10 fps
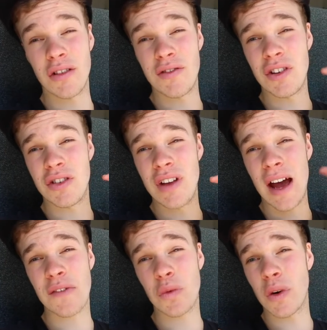lot of you
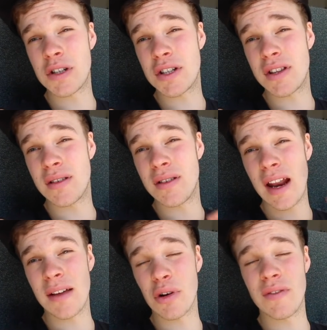haven't watched
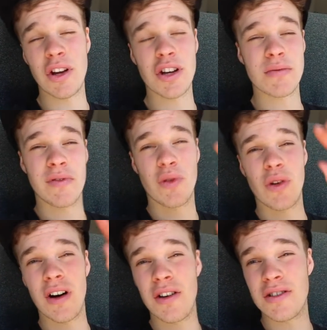any of my videos
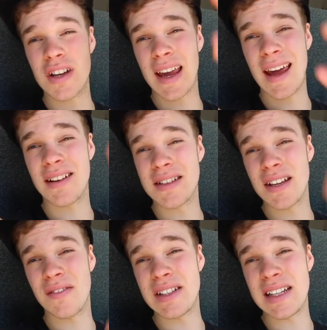before, I use a Canon
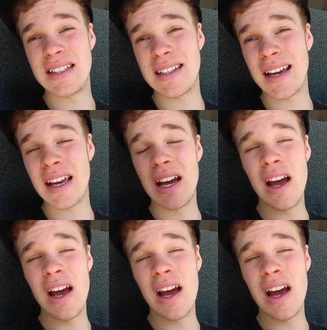seventy D